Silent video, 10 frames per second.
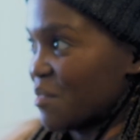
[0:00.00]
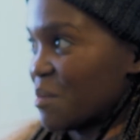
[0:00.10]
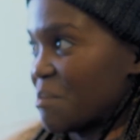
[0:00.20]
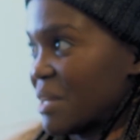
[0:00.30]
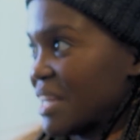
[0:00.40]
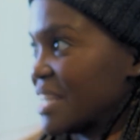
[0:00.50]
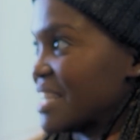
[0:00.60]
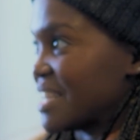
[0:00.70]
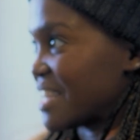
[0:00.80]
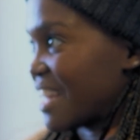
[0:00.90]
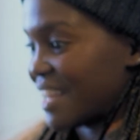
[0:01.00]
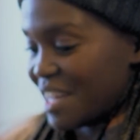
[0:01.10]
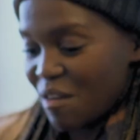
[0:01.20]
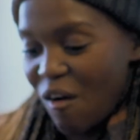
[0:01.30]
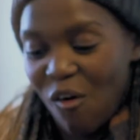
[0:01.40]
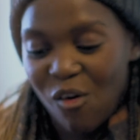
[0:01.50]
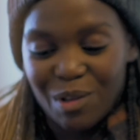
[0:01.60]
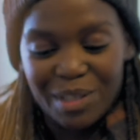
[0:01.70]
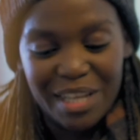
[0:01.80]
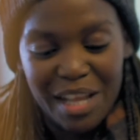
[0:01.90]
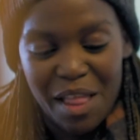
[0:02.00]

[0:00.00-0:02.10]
even be in his cell and hold